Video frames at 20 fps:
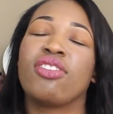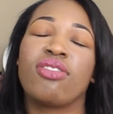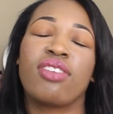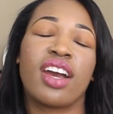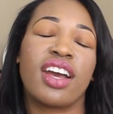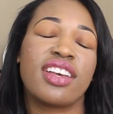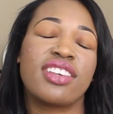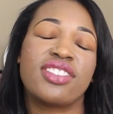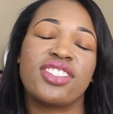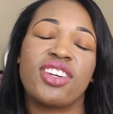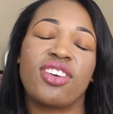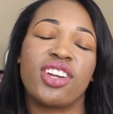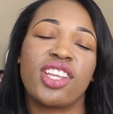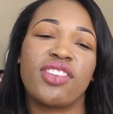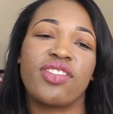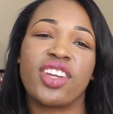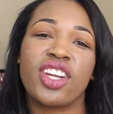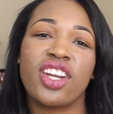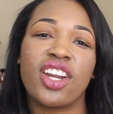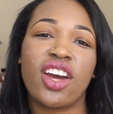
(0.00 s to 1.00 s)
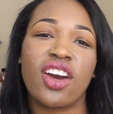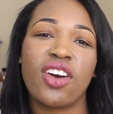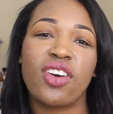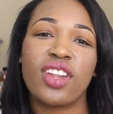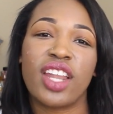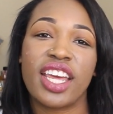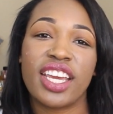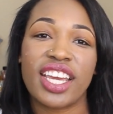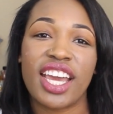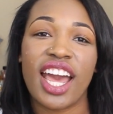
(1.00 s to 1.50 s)
You guys don't even
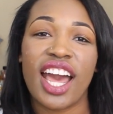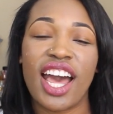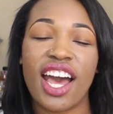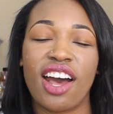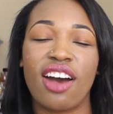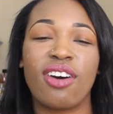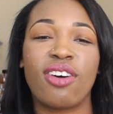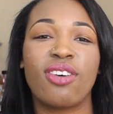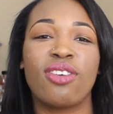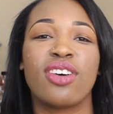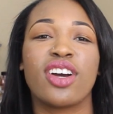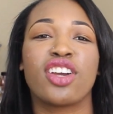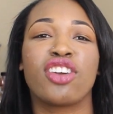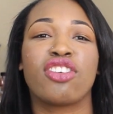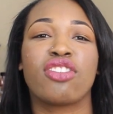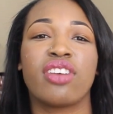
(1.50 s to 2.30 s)
know like how